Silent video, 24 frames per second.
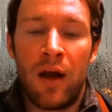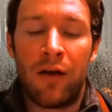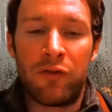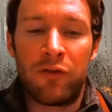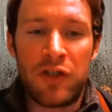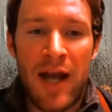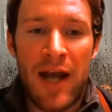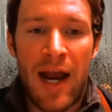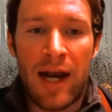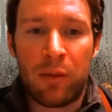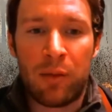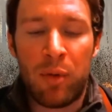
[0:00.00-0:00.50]

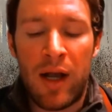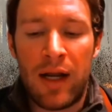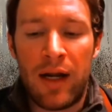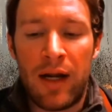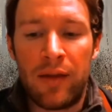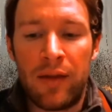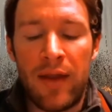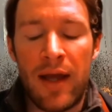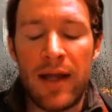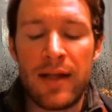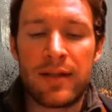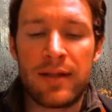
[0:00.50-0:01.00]
jack pine
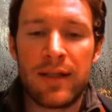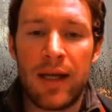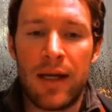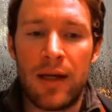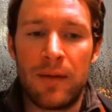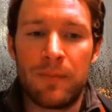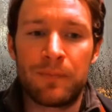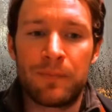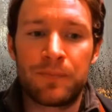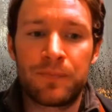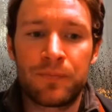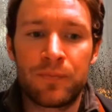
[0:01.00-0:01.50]
on that
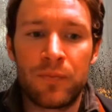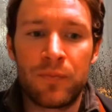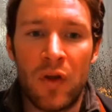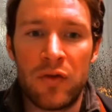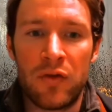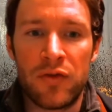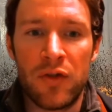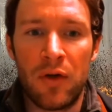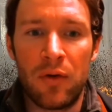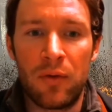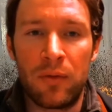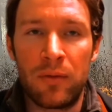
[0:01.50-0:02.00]
site.
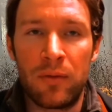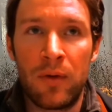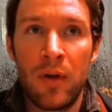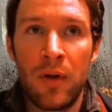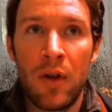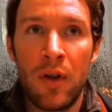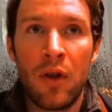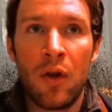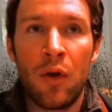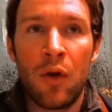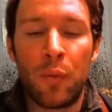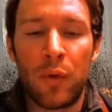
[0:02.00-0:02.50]
And so
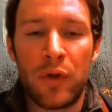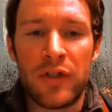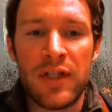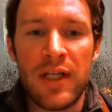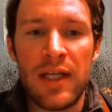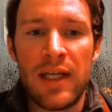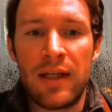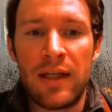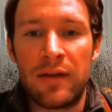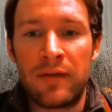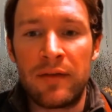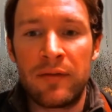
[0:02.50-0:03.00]
we're
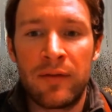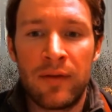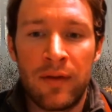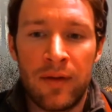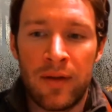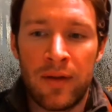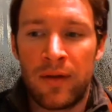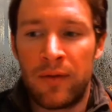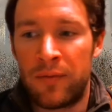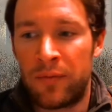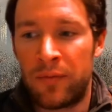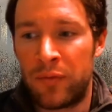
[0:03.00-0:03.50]
seeing
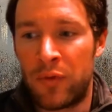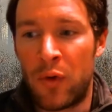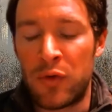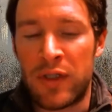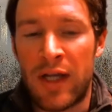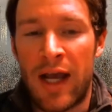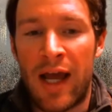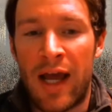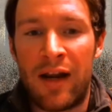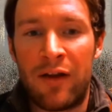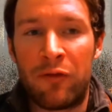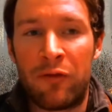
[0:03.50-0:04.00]
those
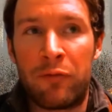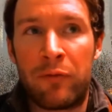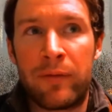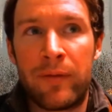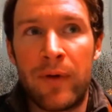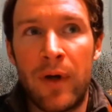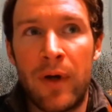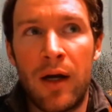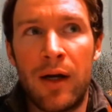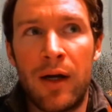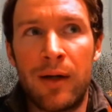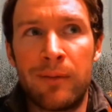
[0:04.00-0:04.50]
kind of
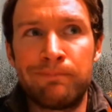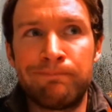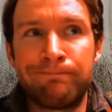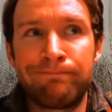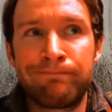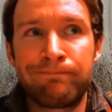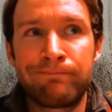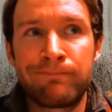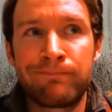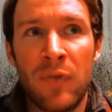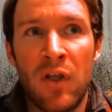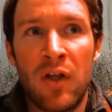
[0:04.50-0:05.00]

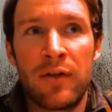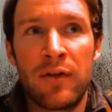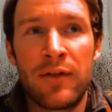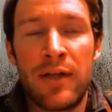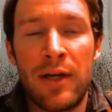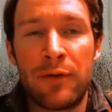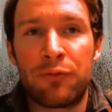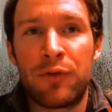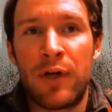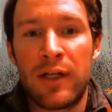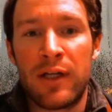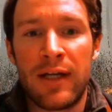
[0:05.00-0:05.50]

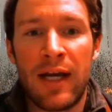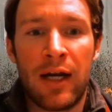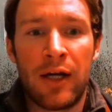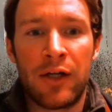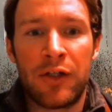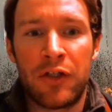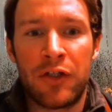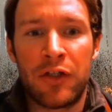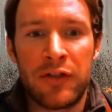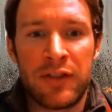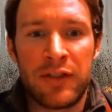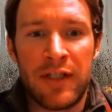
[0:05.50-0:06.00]
different
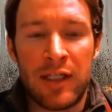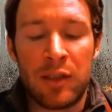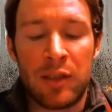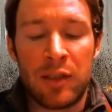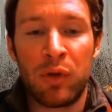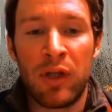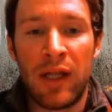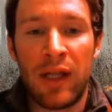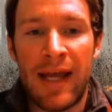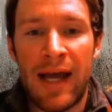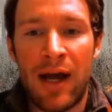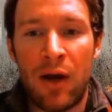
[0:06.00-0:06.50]
characteristics
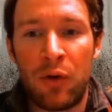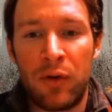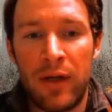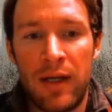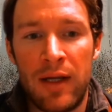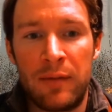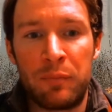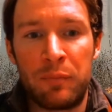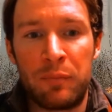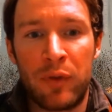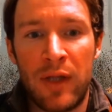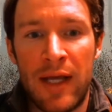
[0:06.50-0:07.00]
play out
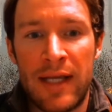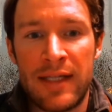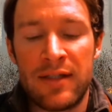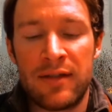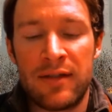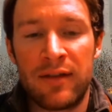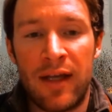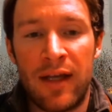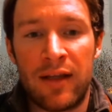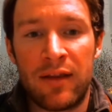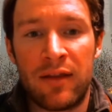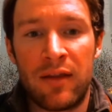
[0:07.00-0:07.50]
in
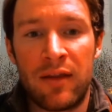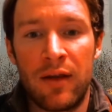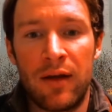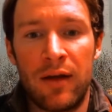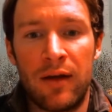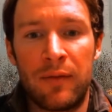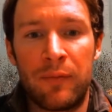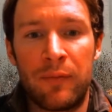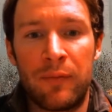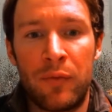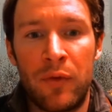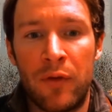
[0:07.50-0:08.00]
places like
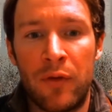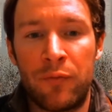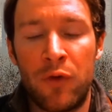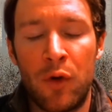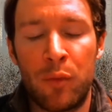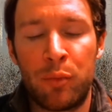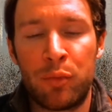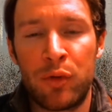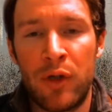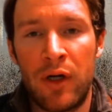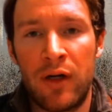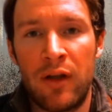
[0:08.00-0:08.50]
the
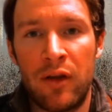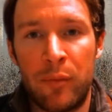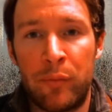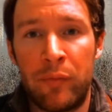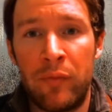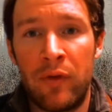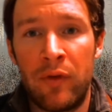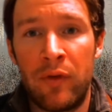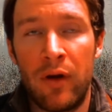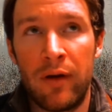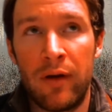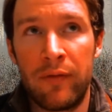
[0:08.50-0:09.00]
footprint
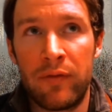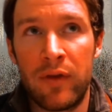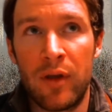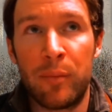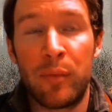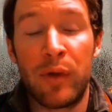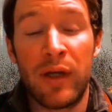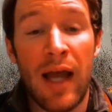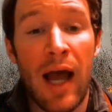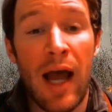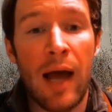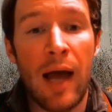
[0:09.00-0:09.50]
of the
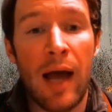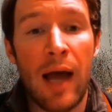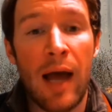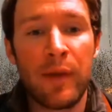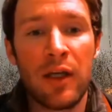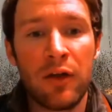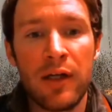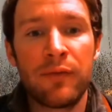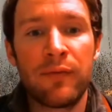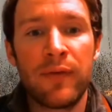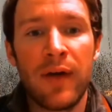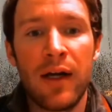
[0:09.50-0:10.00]
Pagami
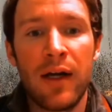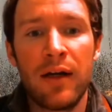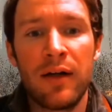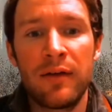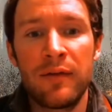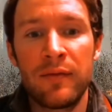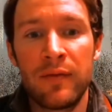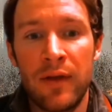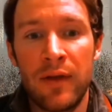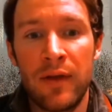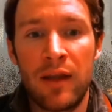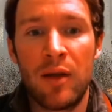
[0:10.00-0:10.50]
Creek
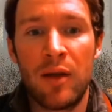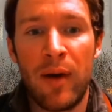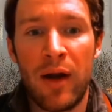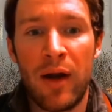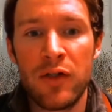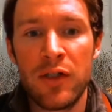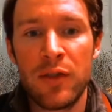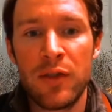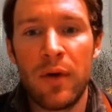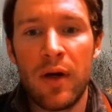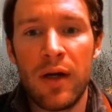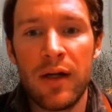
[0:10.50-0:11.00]
fire in the
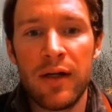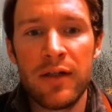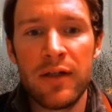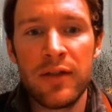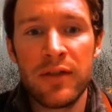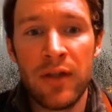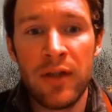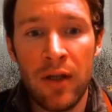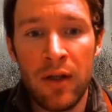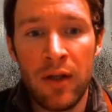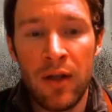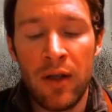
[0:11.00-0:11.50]
Boundary
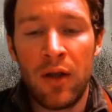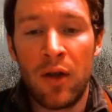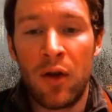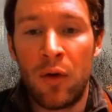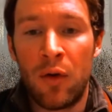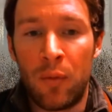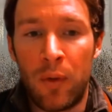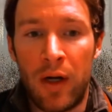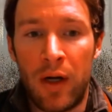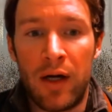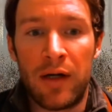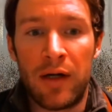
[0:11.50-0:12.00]
Waters,
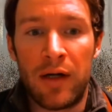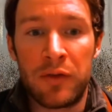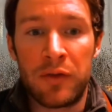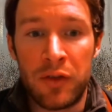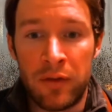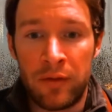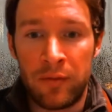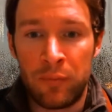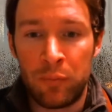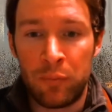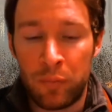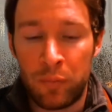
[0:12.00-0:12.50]
where
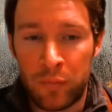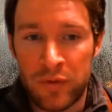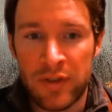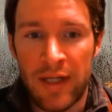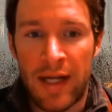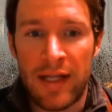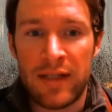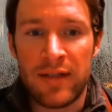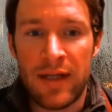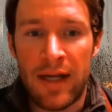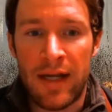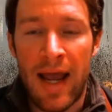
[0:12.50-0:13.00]

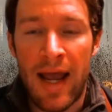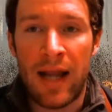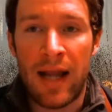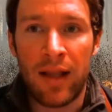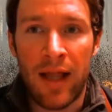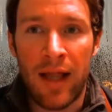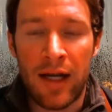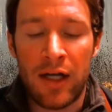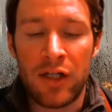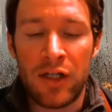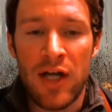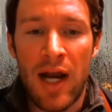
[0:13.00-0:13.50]
sites that had a
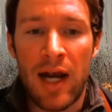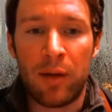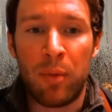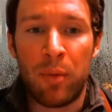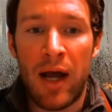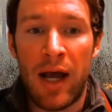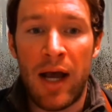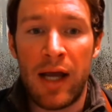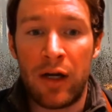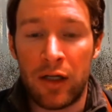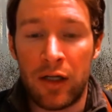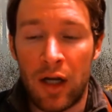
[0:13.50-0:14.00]
lot of jack
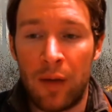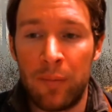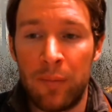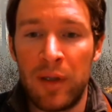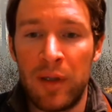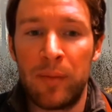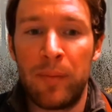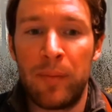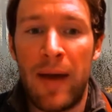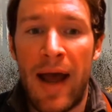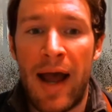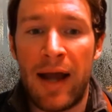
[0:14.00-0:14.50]
pine are
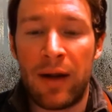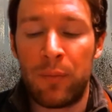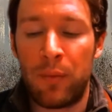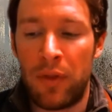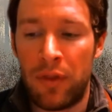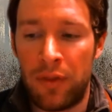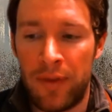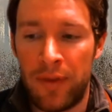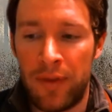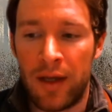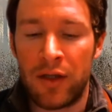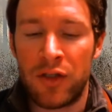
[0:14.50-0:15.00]
coming back with
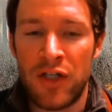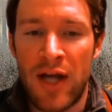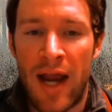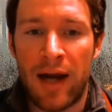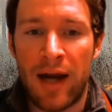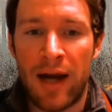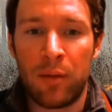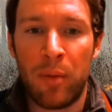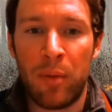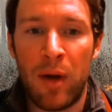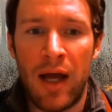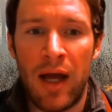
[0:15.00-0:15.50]
thick
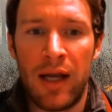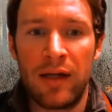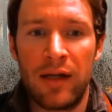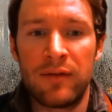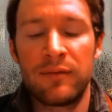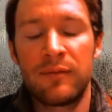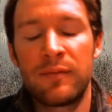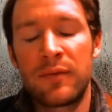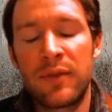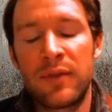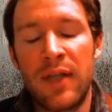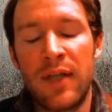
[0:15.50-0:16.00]
jack pine
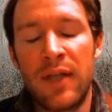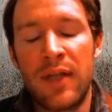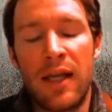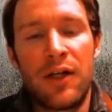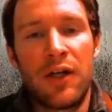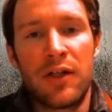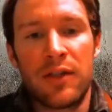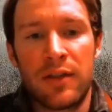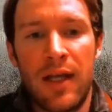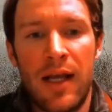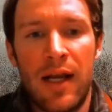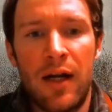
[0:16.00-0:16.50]
10
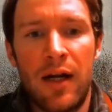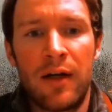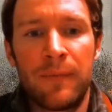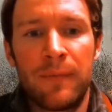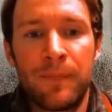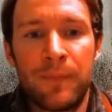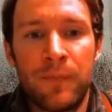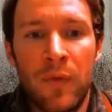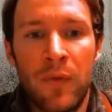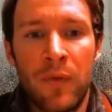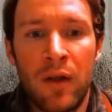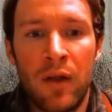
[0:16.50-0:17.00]
years
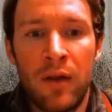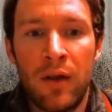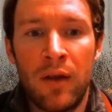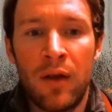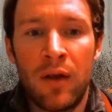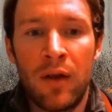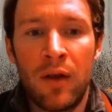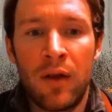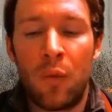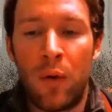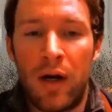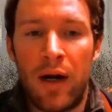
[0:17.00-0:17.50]
later,
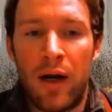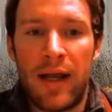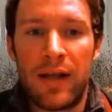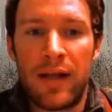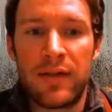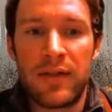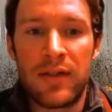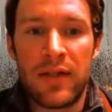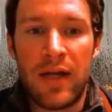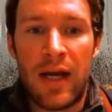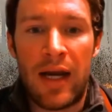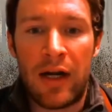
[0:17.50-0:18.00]

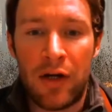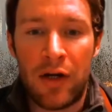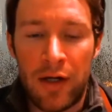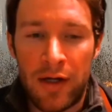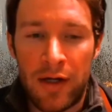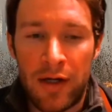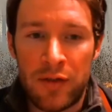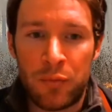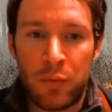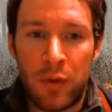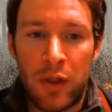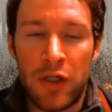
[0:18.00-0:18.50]
whereas
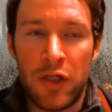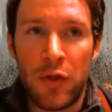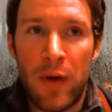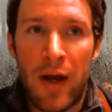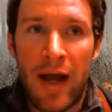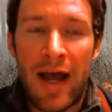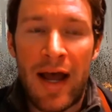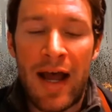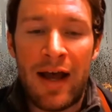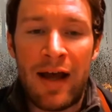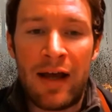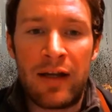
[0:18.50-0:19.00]
areas where you
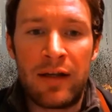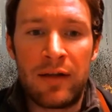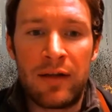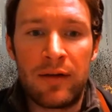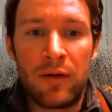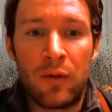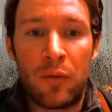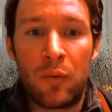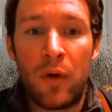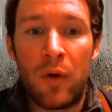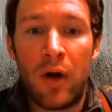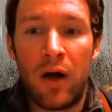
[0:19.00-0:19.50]
had
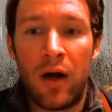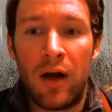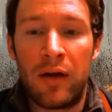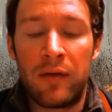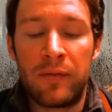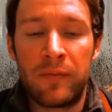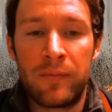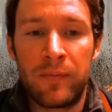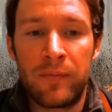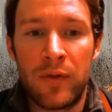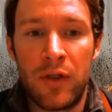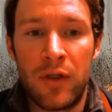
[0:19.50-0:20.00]

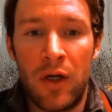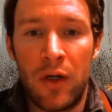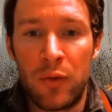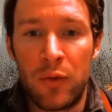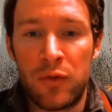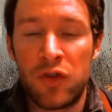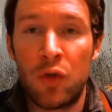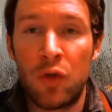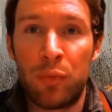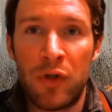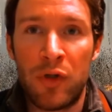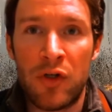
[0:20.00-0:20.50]

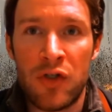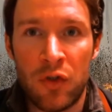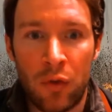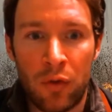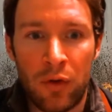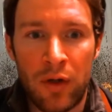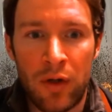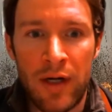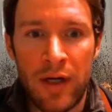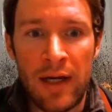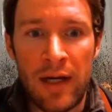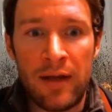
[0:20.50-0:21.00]

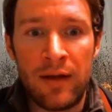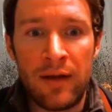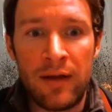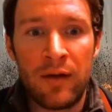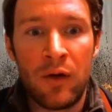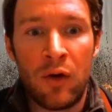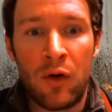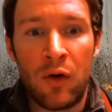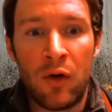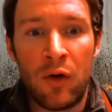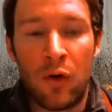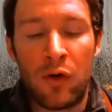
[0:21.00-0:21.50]
superstory
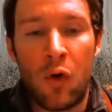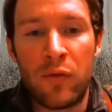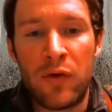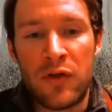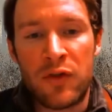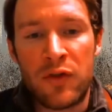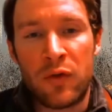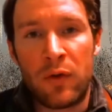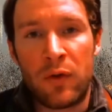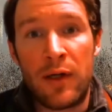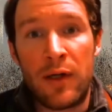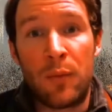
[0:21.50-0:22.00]
or
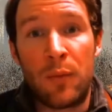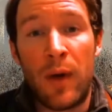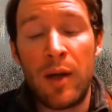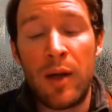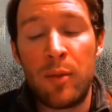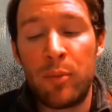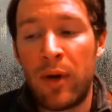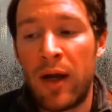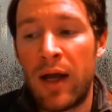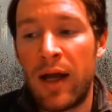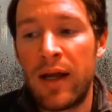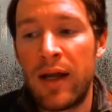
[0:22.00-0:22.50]
overstory
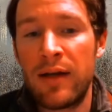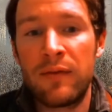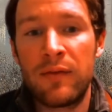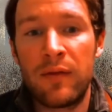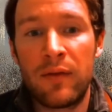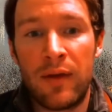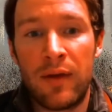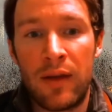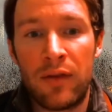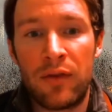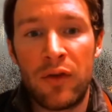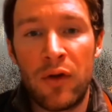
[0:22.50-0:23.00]
white pine,
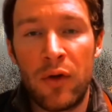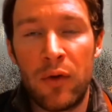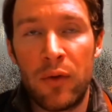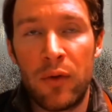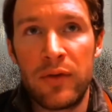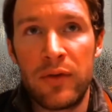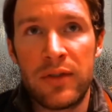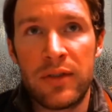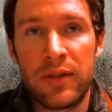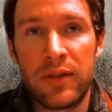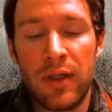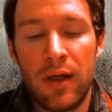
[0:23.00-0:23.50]
that
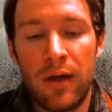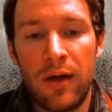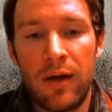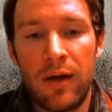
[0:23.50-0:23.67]
those